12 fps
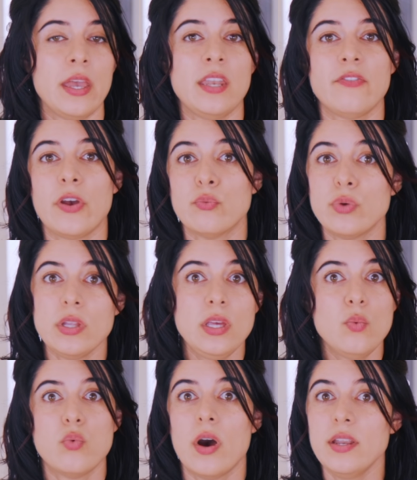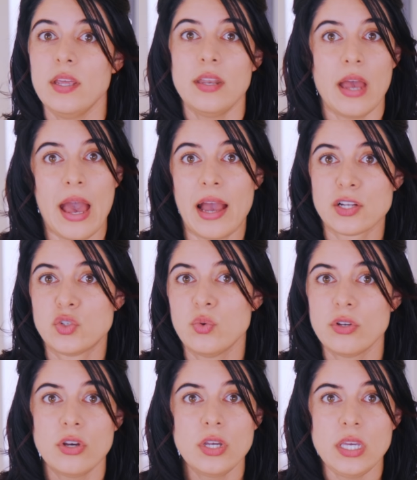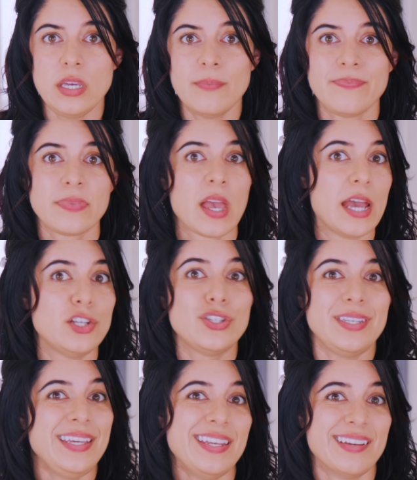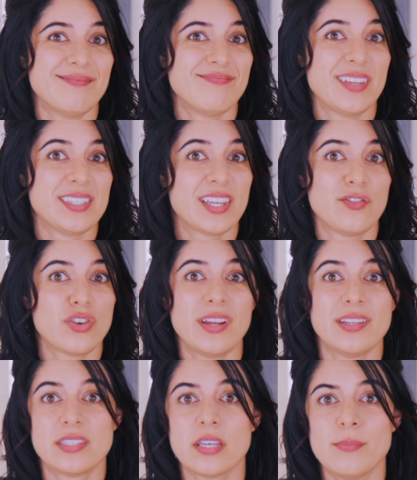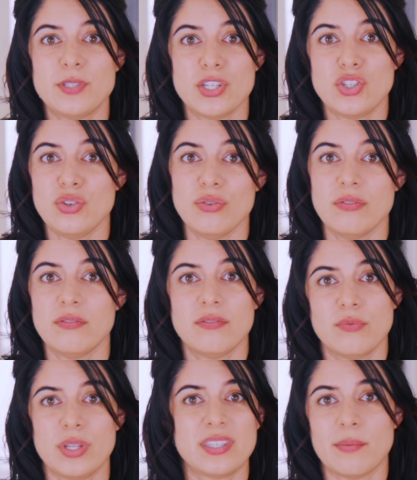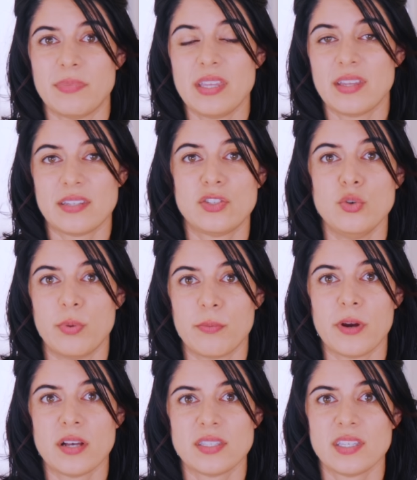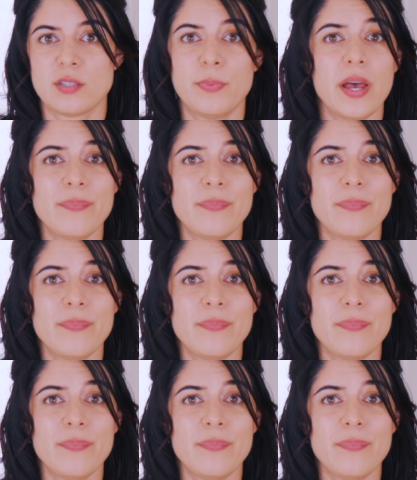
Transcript: And if I really want an actual cookie, I just eat it instead of trying to substitute with something that's super processed.